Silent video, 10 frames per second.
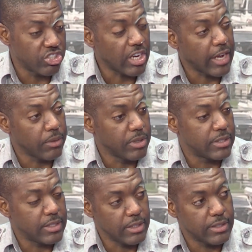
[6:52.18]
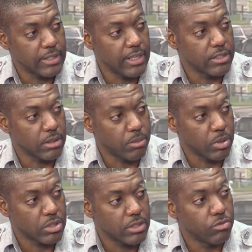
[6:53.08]
I would still say is
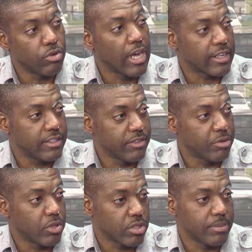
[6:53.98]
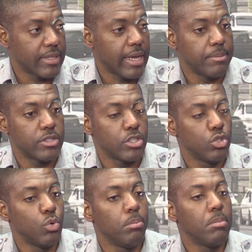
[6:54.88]
somewhat reactive, because sometimes
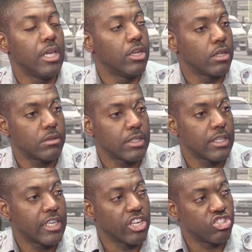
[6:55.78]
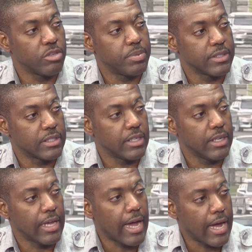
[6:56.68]
you may not catch the person in
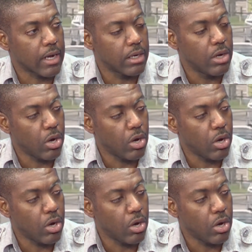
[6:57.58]
the act.